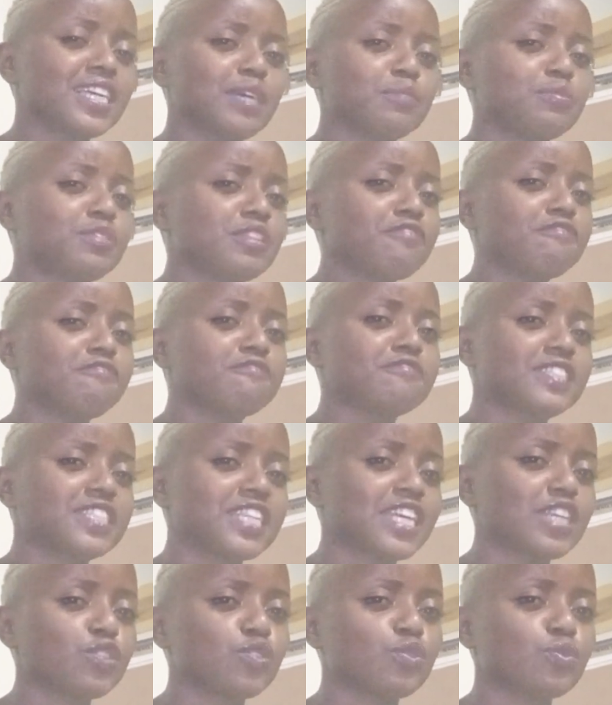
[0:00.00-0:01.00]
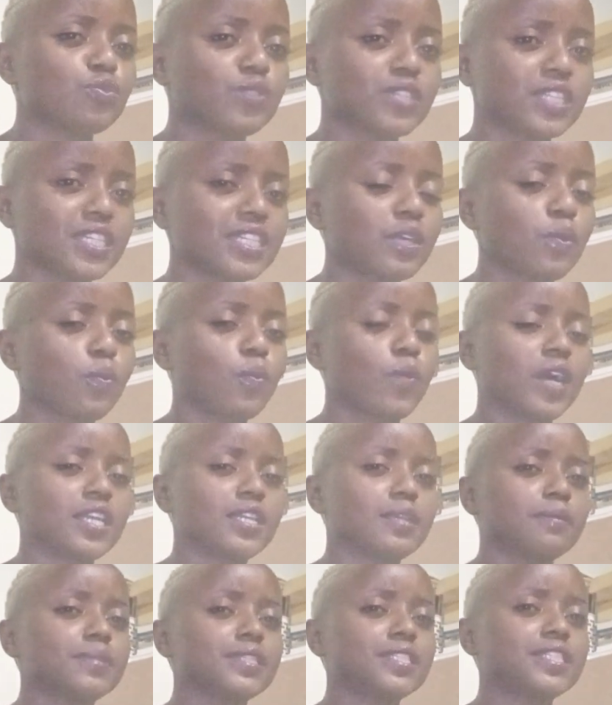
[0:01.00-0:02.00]
I'm still trying to get a
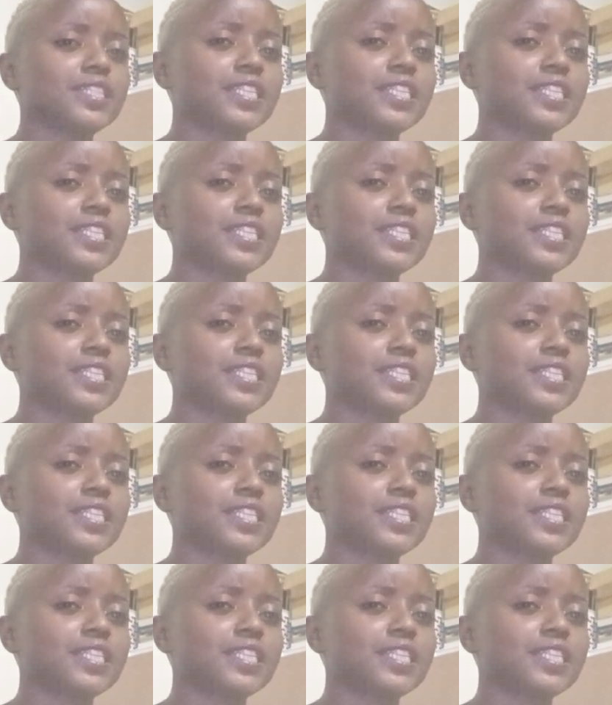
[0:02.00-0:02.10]
word. I'm a